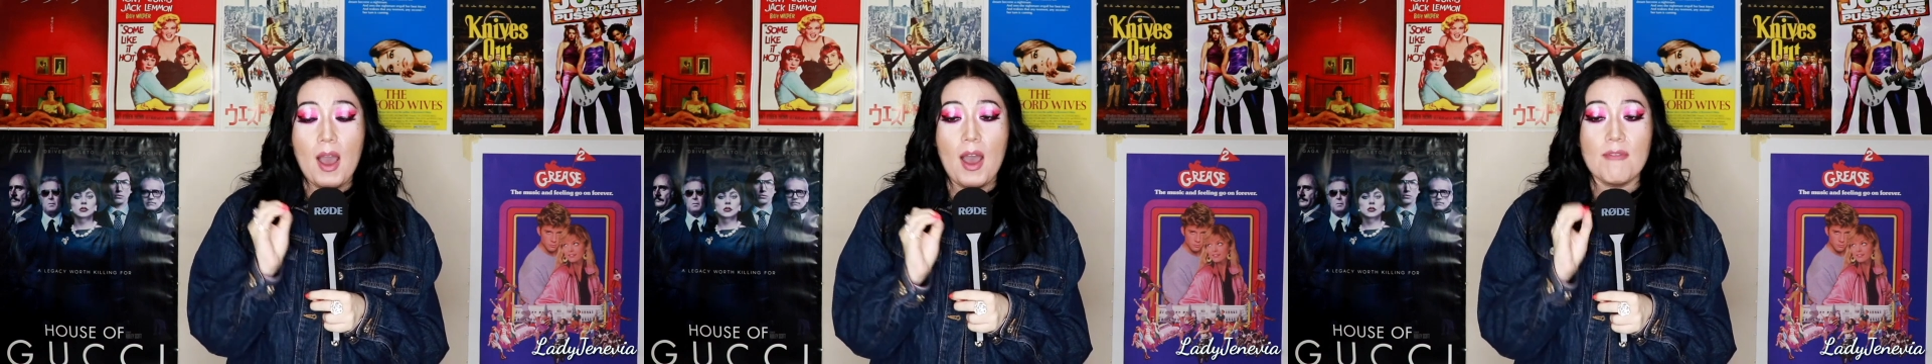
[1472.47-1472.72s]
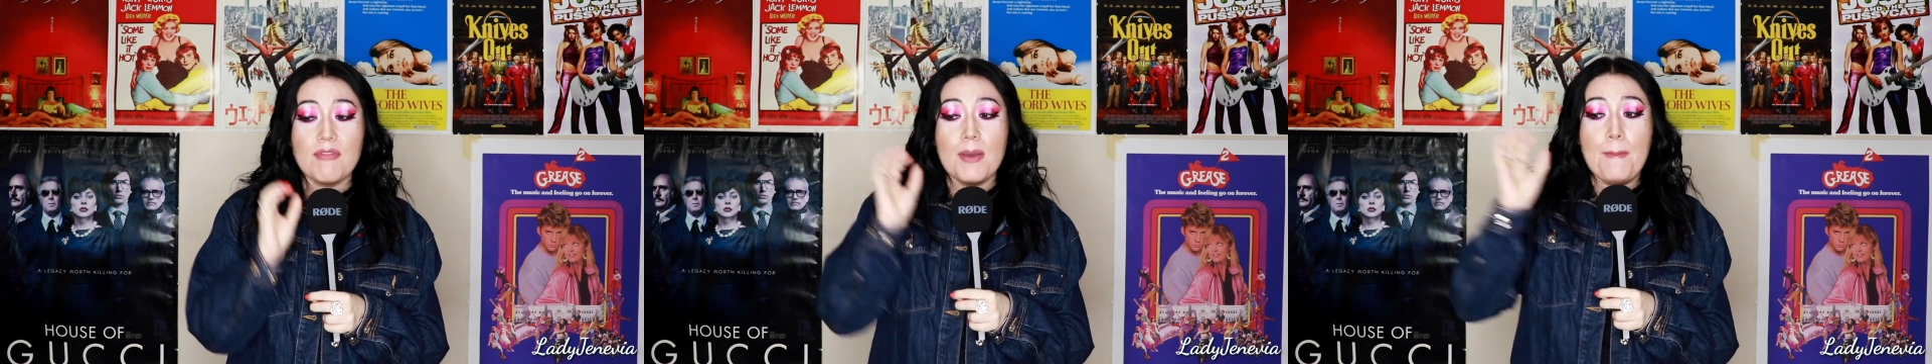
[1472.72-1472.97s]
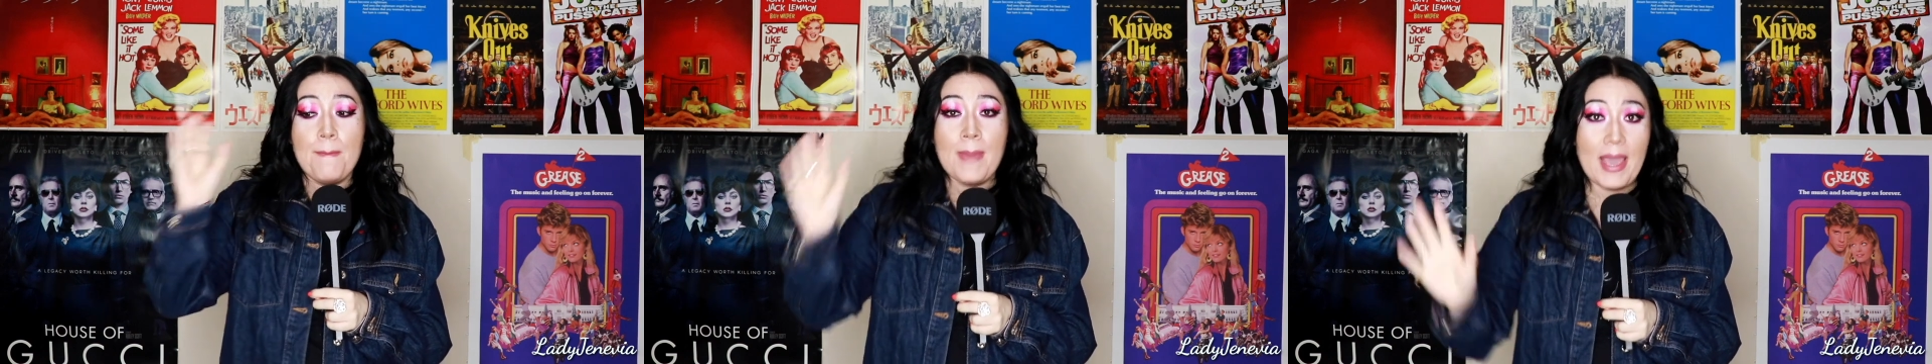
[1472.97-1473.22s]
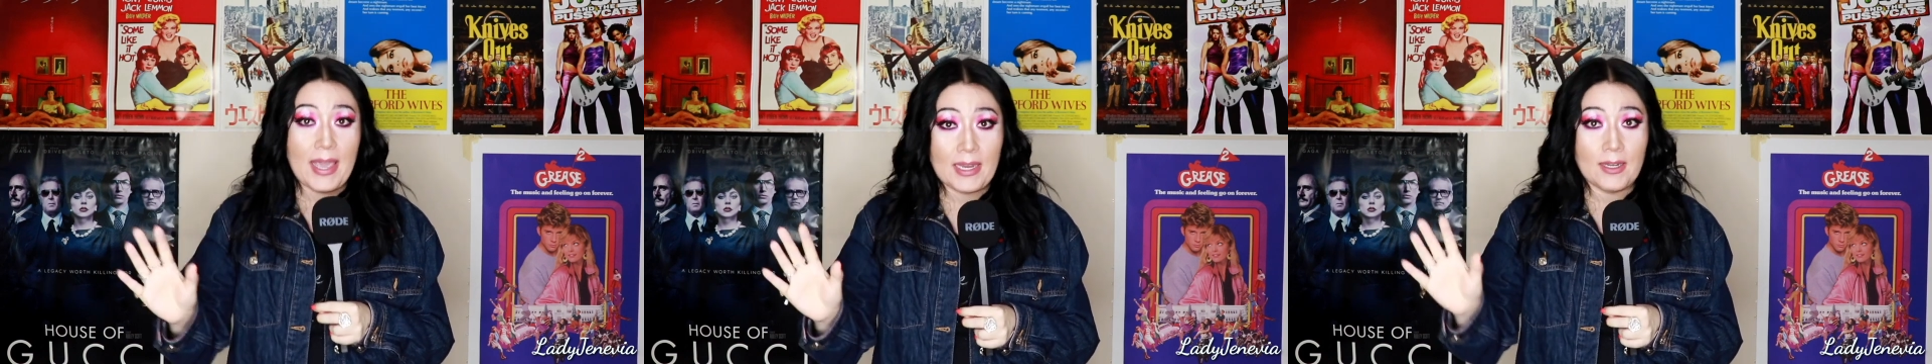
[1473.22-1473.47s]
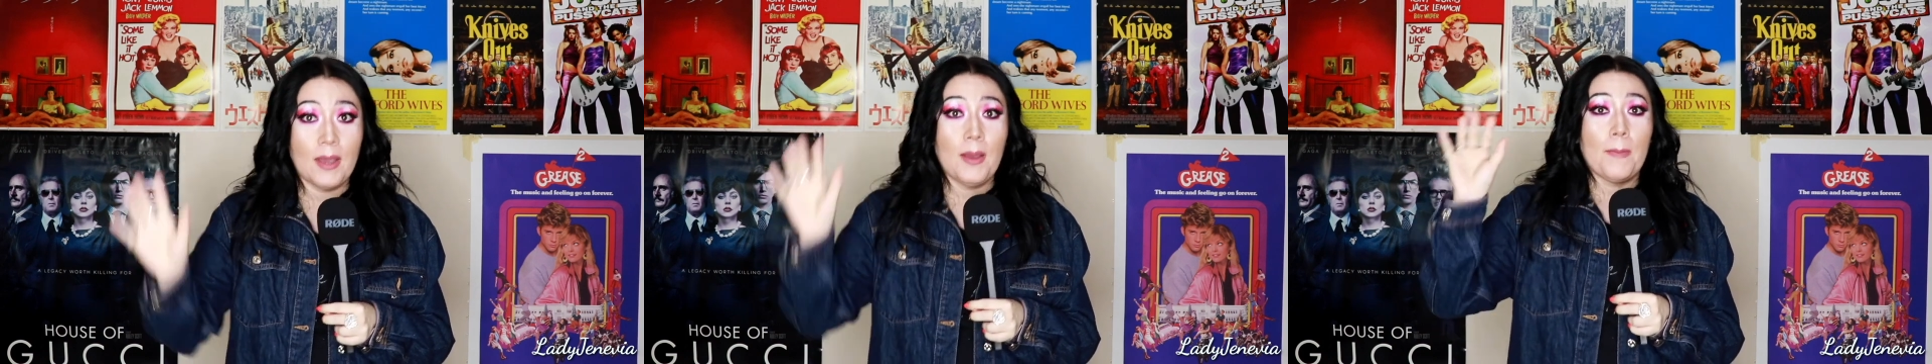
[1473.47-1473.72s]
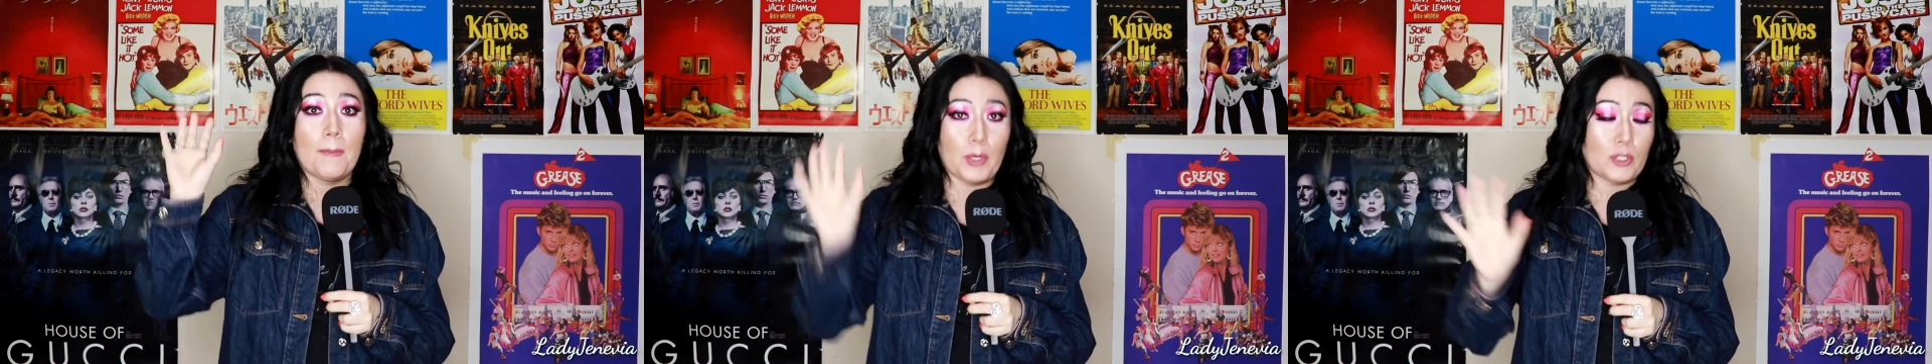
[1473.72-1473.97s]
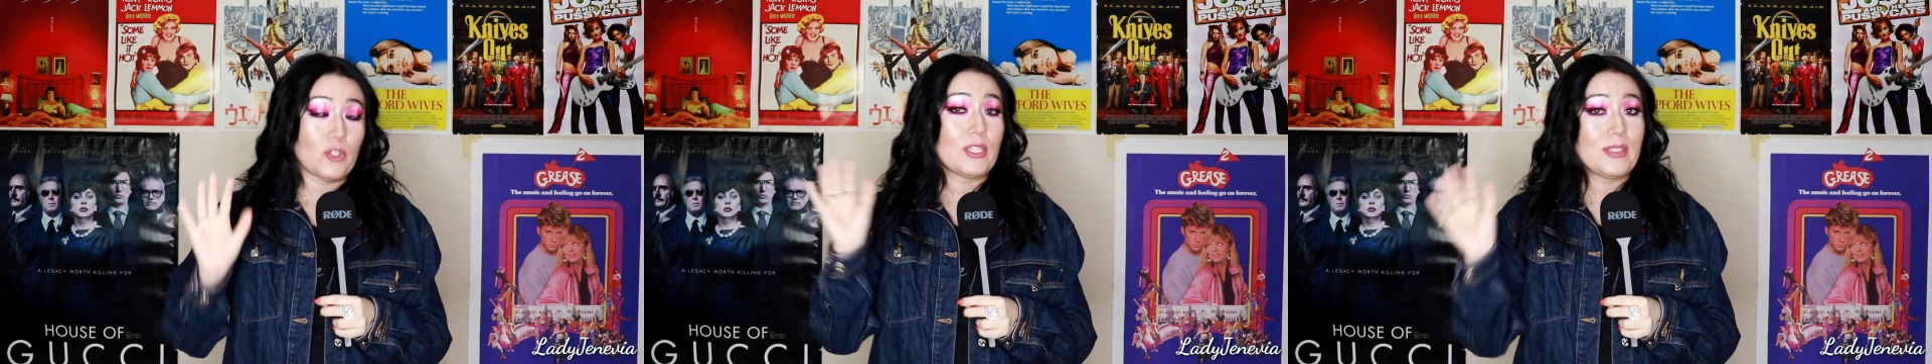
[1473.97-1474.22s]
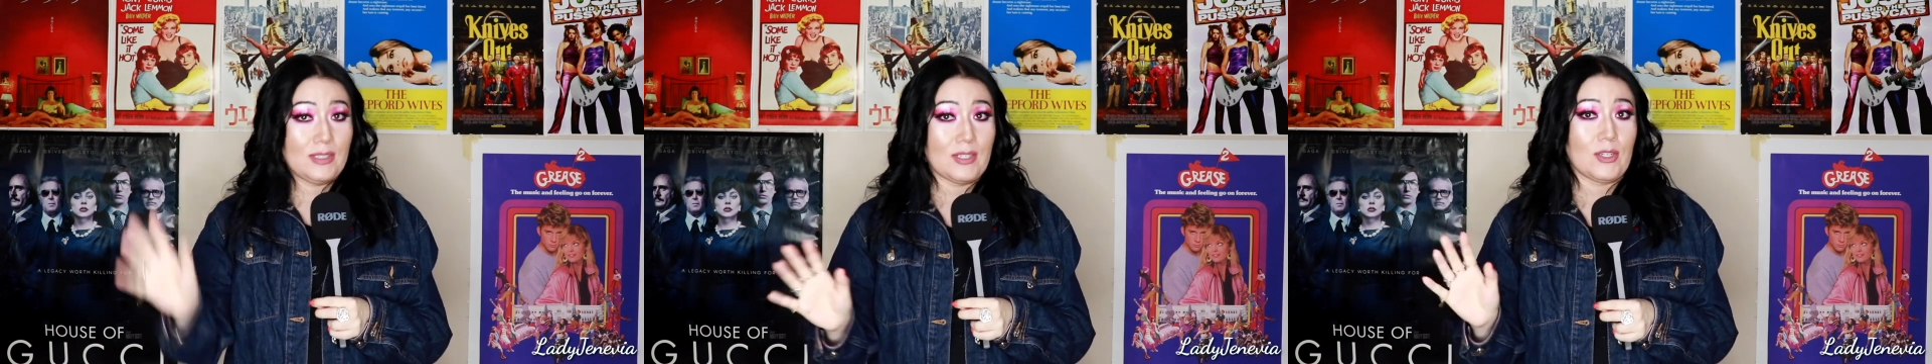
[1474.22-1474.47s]
of the main
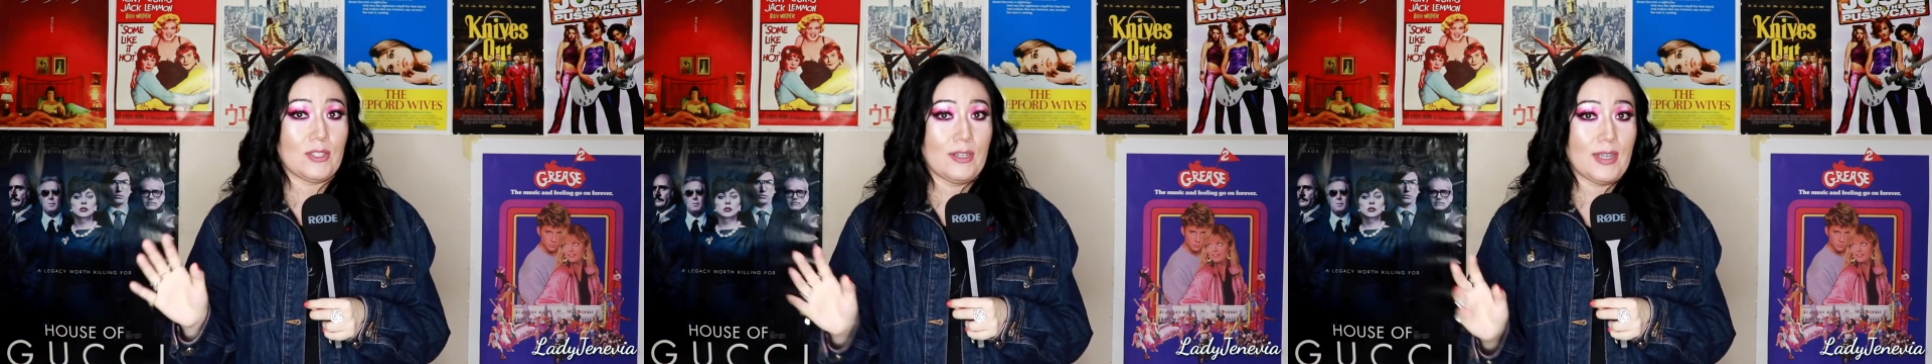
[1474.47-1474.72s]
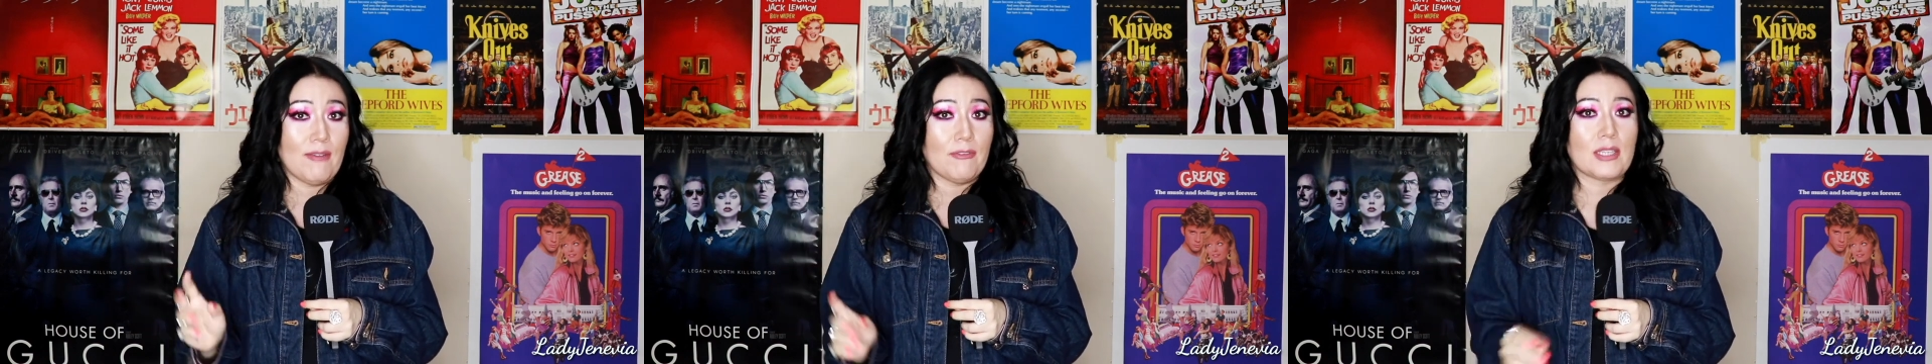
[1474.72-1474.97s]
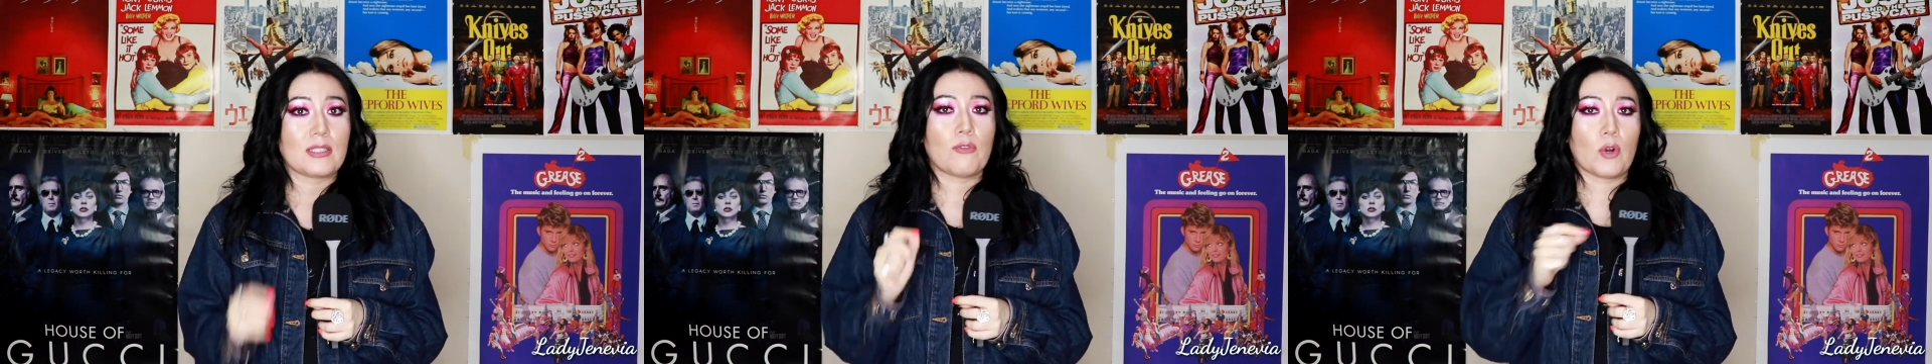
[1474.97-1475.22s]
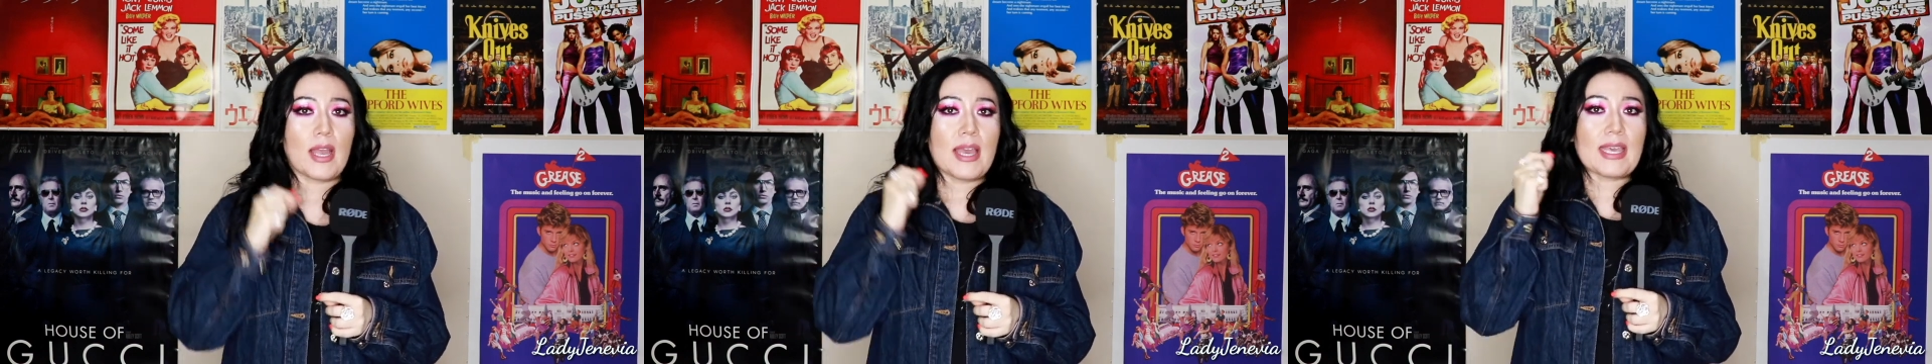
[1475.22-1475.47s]
Bridgerton series on Netflix for